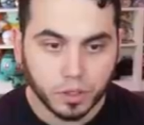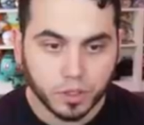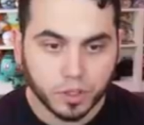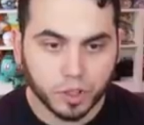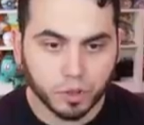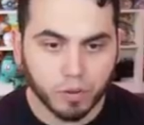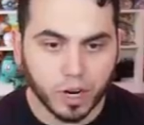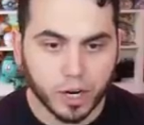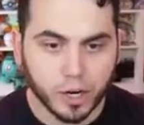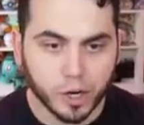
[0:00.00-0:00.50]

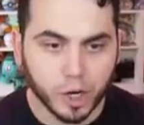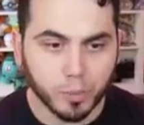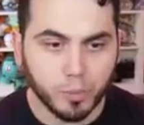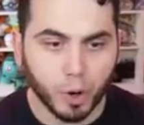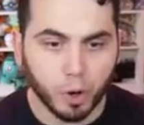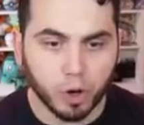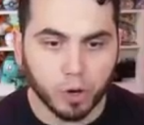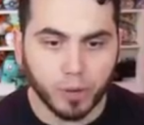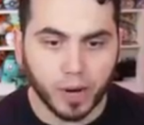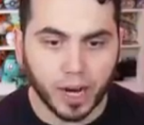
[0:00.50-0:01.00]
Surrender your
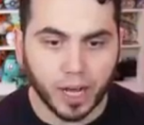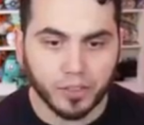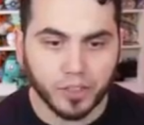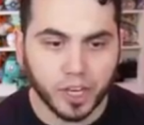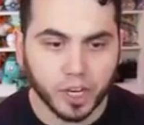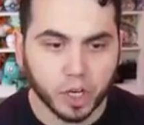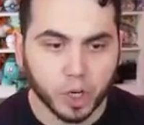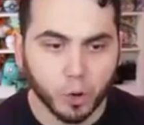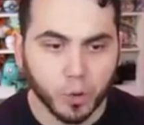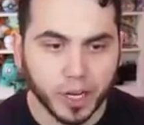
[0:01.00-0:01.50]
Pokemon!
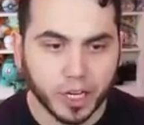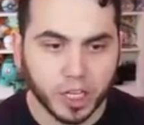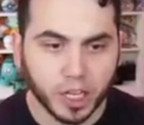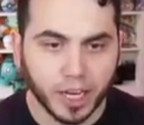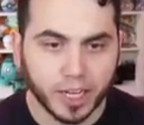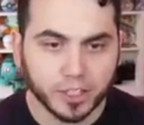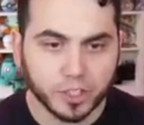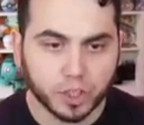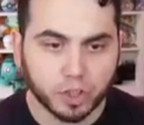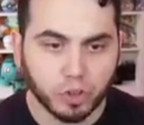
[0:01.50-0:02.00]
The Akui
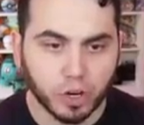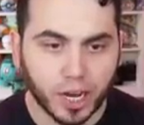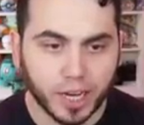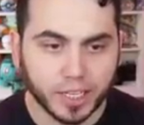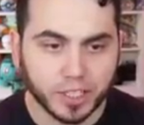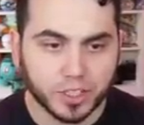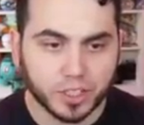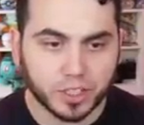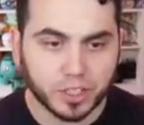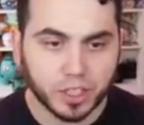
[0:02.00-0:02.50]
clan
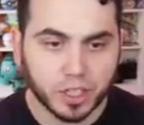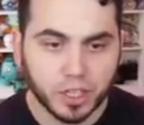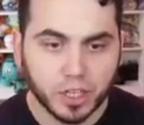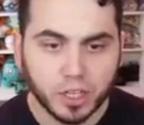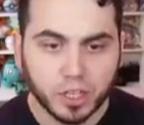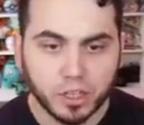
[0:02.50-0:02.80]
strikes!